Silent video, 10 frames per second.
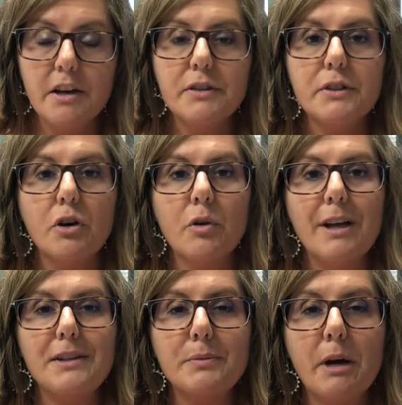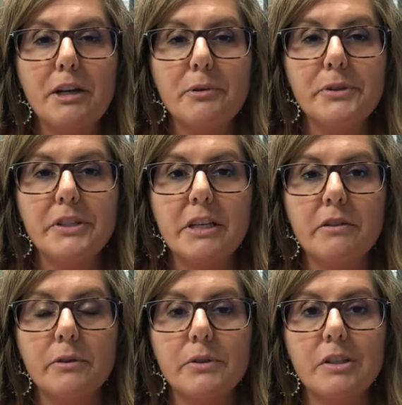So that's why you see
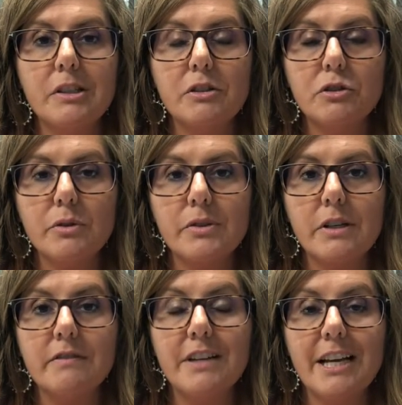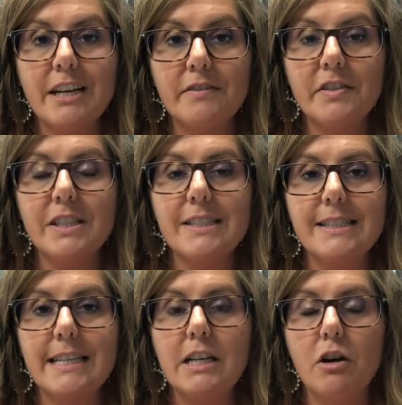those initials of F
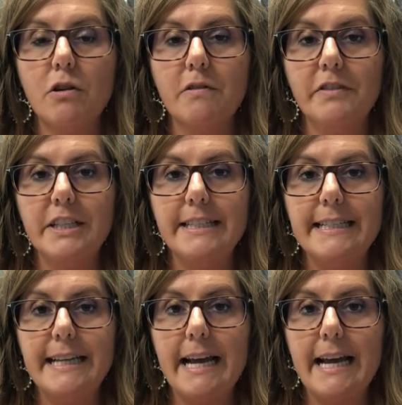C O V D